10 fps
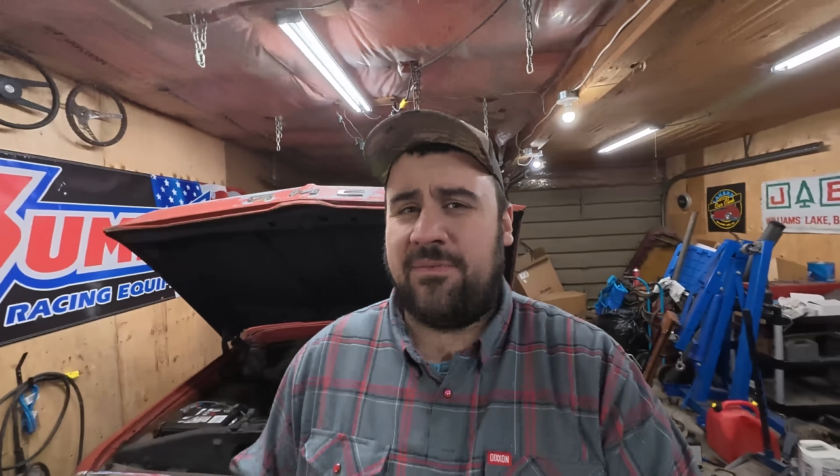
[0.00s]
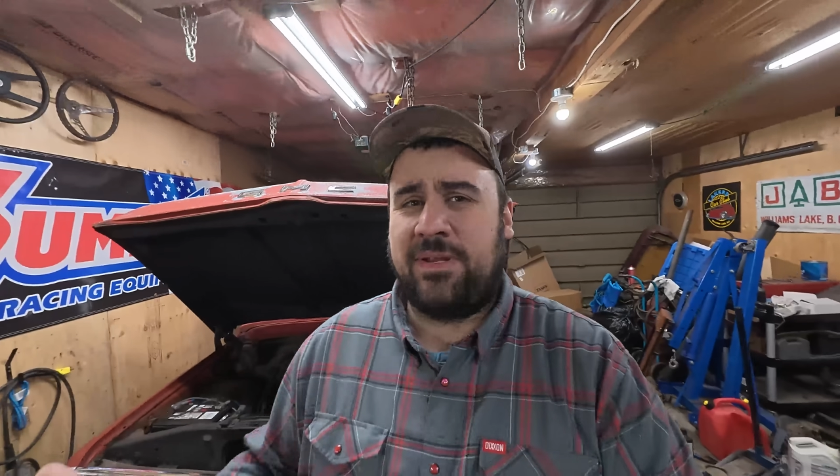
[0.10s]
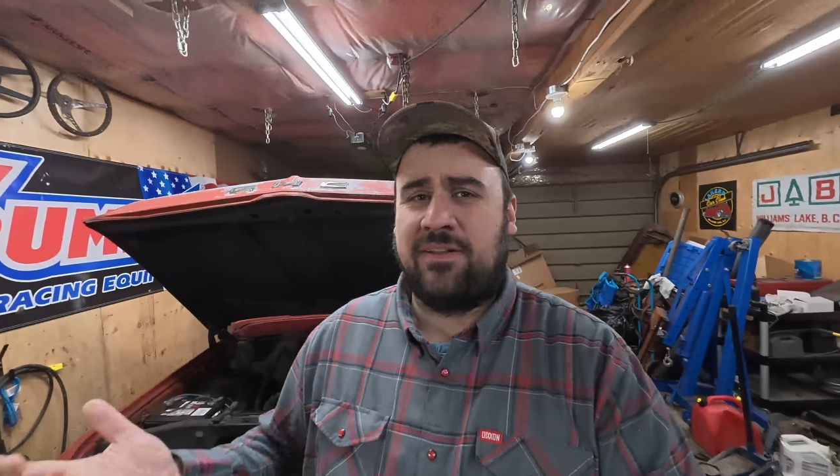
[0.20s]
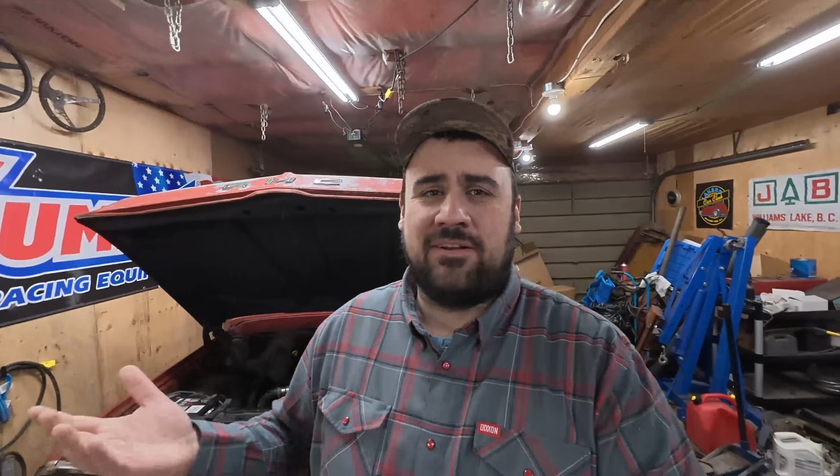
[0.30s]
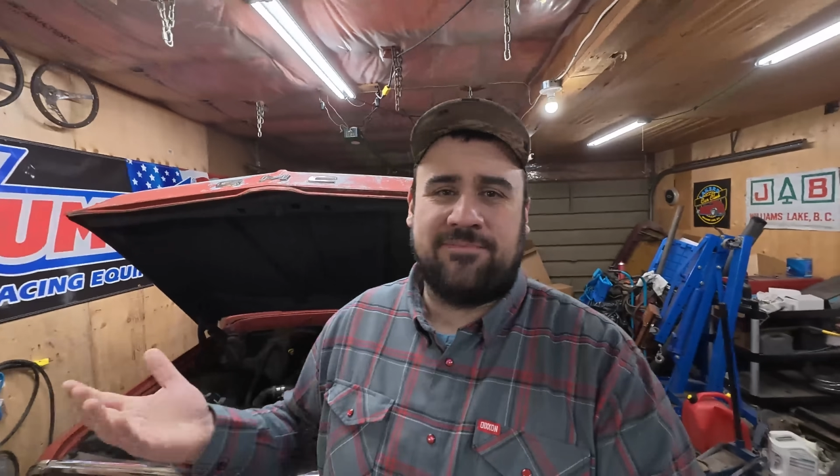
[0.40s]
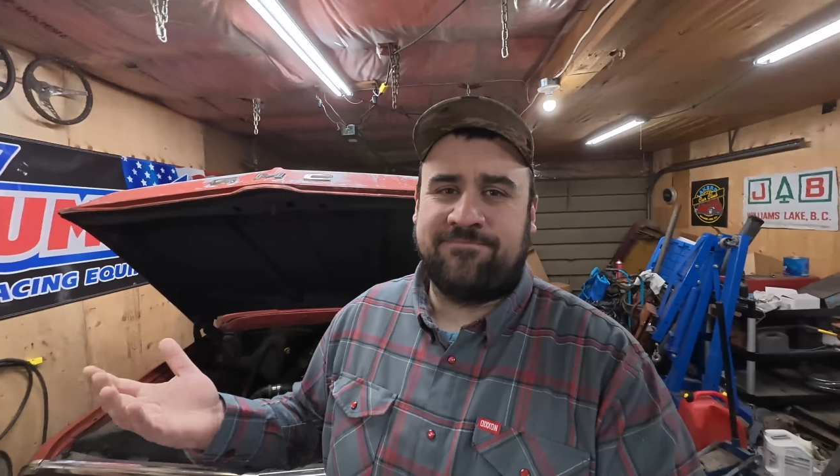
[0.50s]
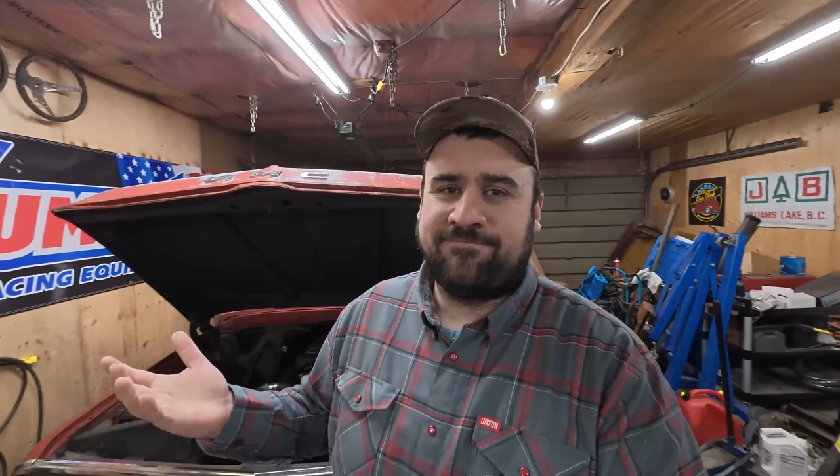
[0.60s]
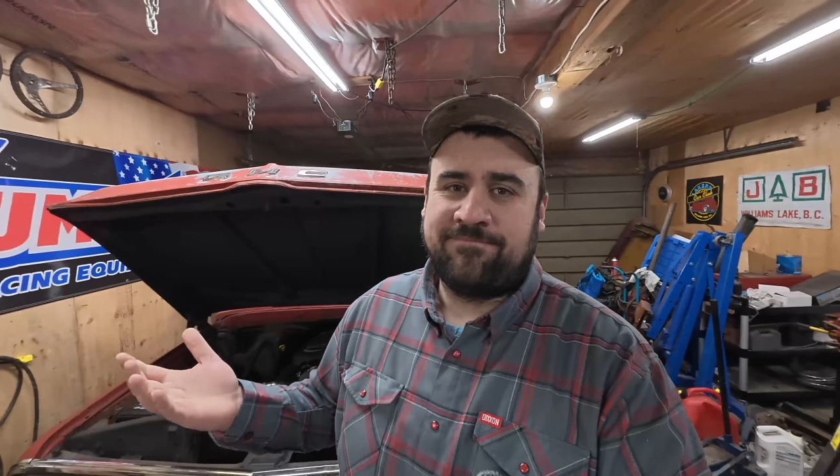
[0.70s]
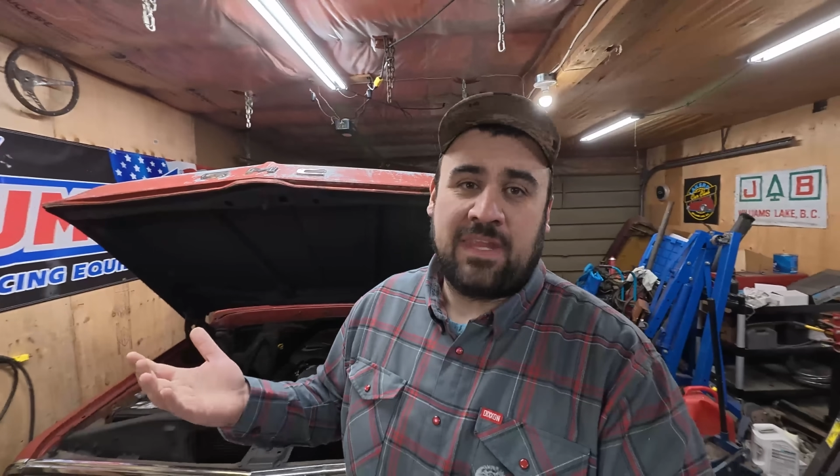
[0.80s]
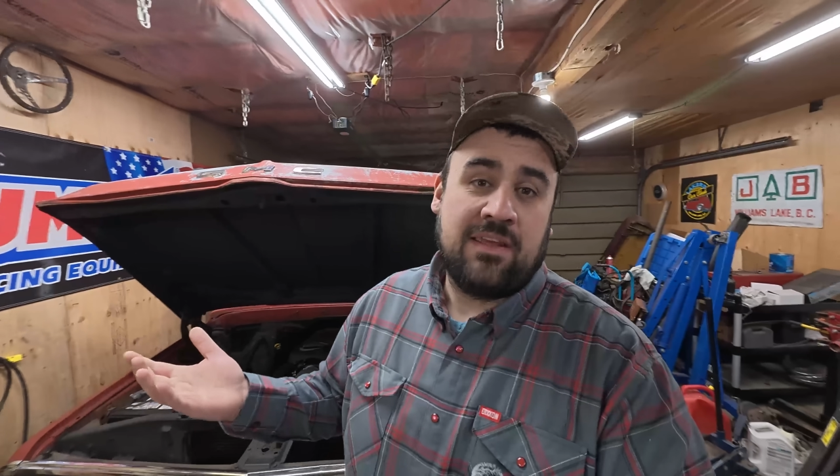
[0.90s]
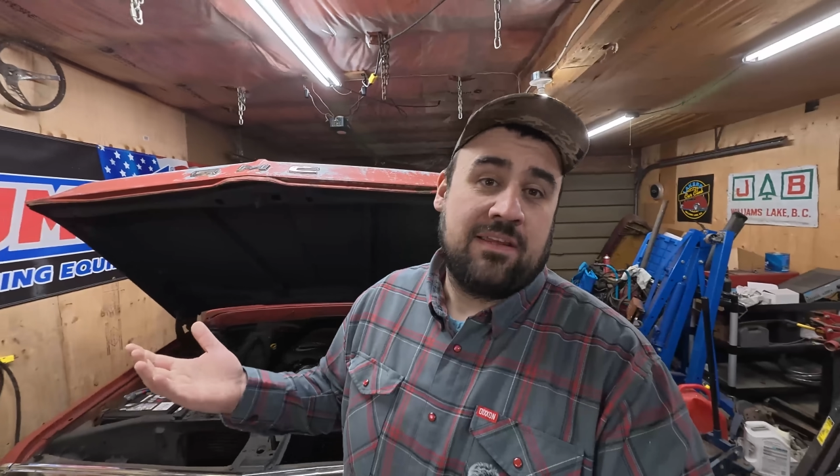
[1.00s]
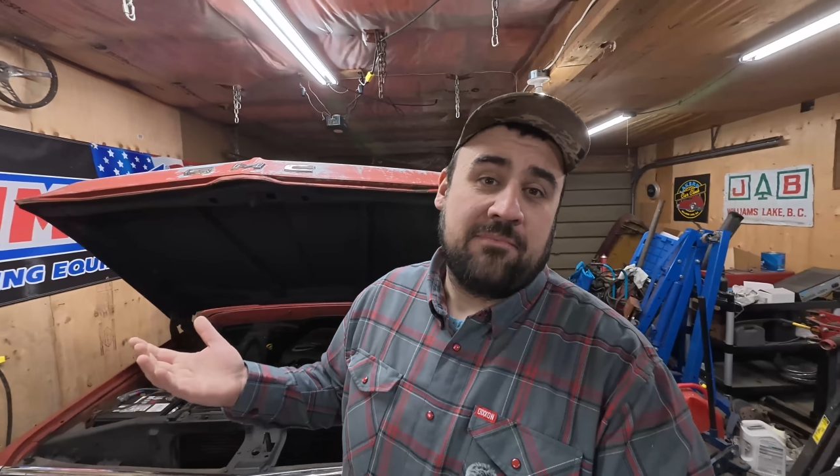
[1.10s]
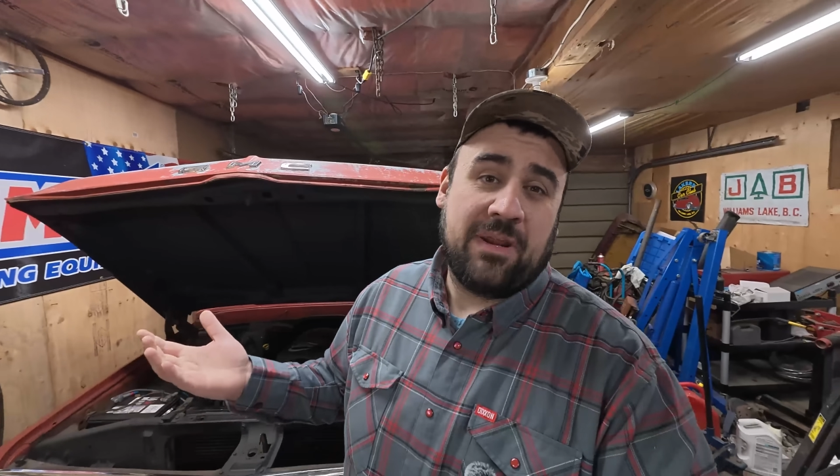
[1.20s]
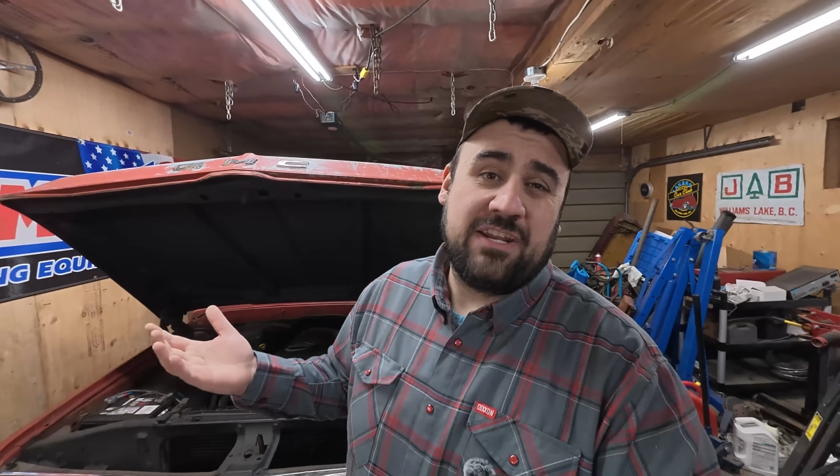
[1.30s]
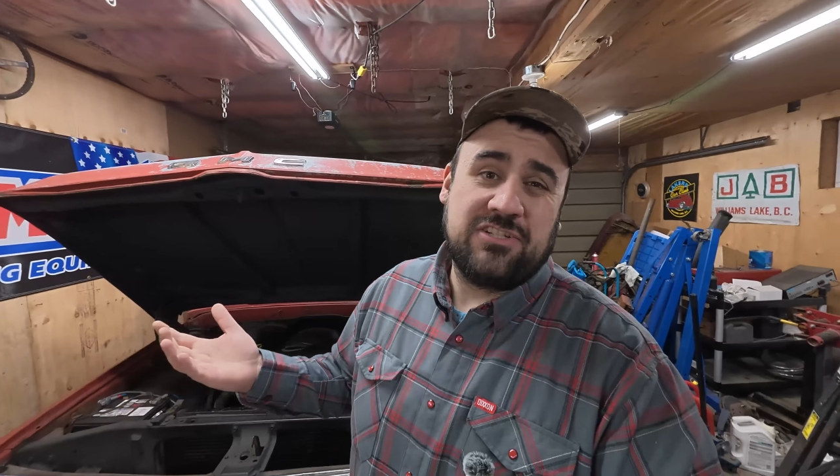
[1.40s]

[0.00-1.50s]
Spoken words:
I mean, they're made